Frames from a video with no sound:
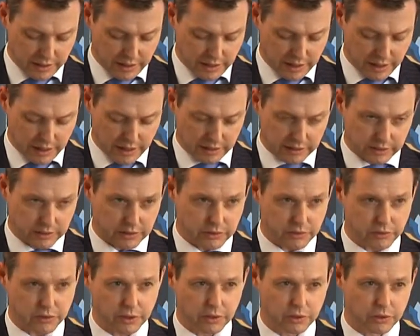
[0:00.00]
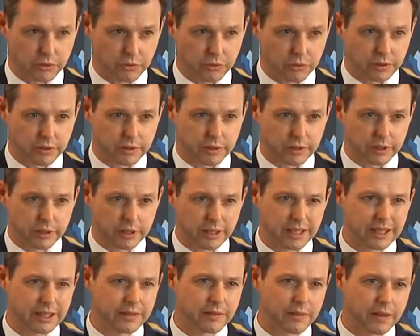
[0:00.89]
and security.
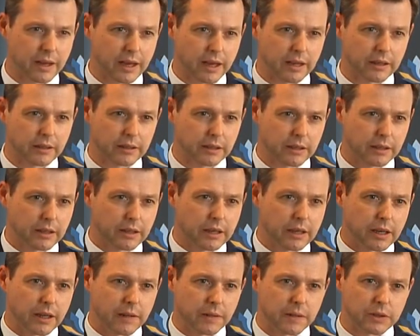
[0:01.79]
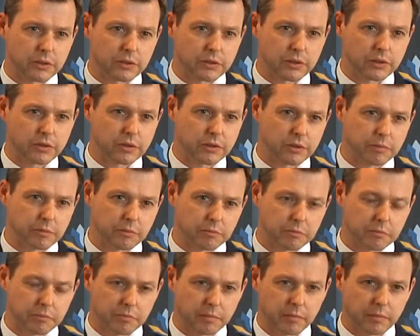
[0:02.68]
In the end, this is a
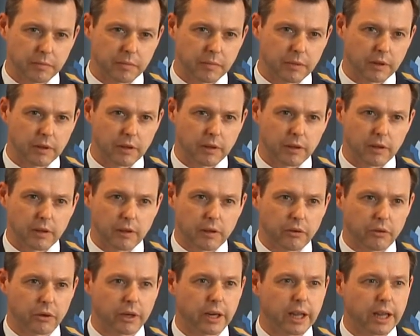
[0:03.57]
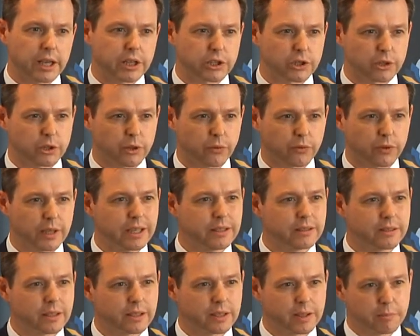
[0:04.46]
relation of
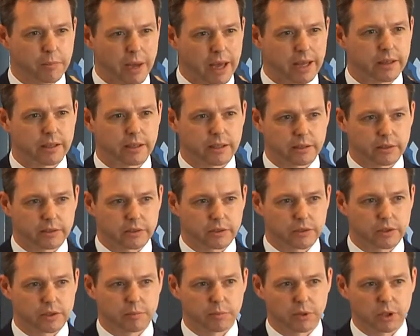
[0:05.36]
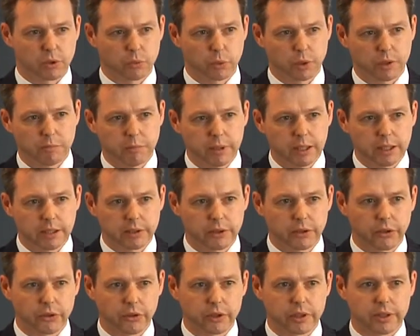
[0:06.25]
interdependence between
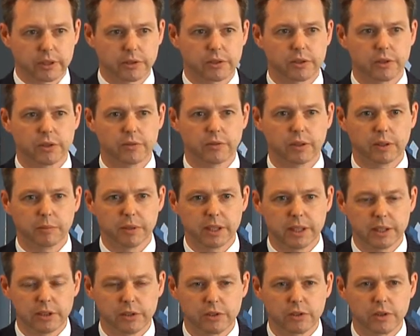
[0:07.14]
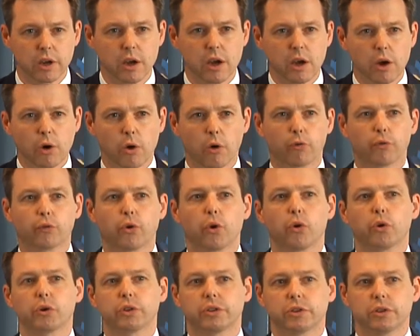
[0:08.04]
military and civil means. Of
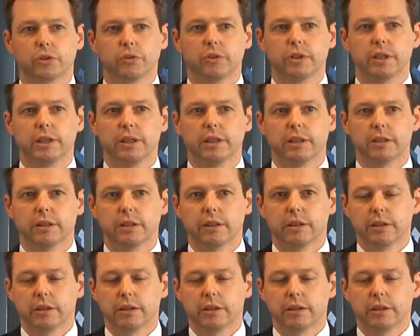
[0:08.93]
course, you need